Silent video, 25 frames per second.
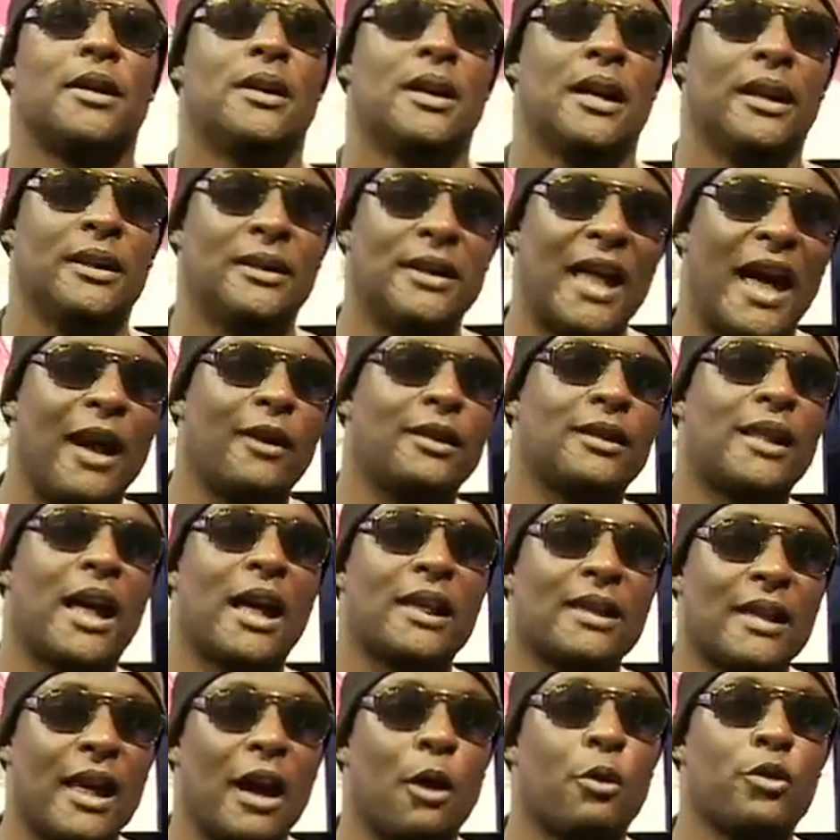And
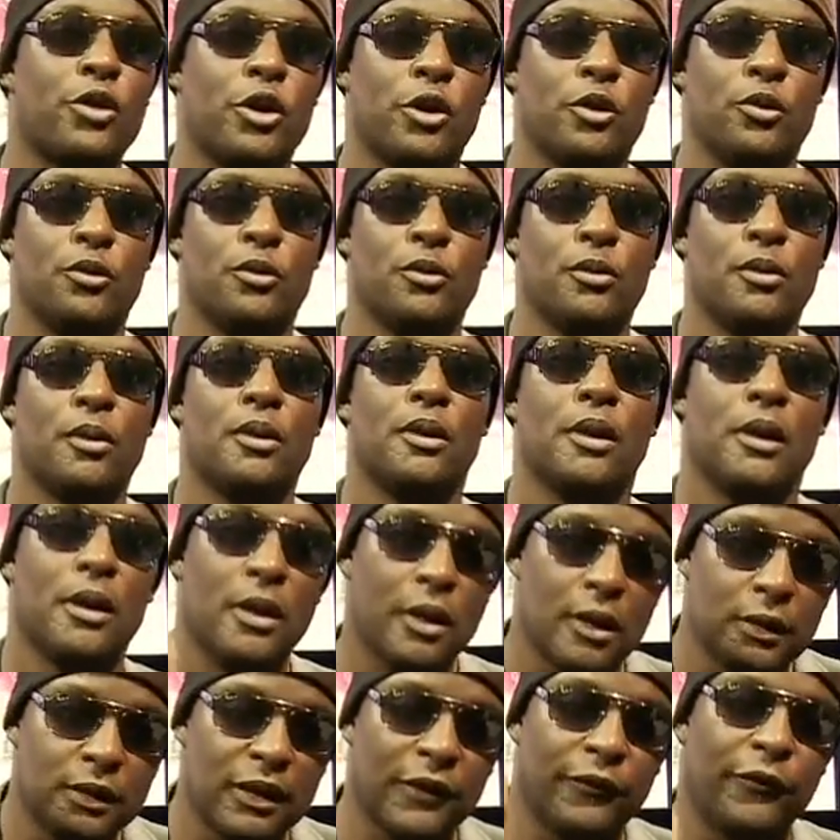that's how you
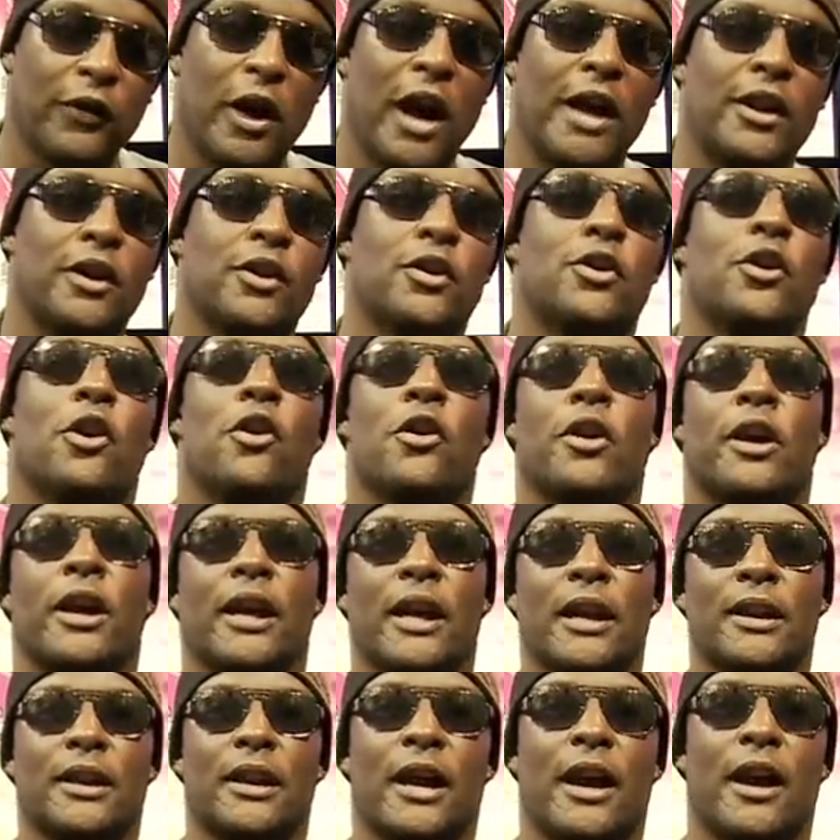divide and conquer
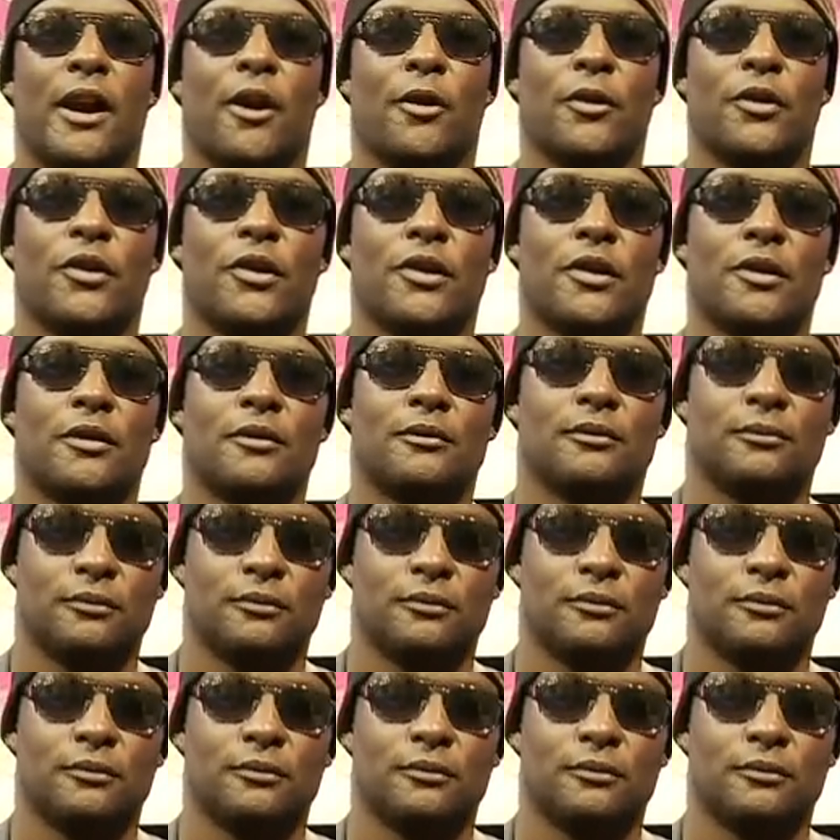in the house.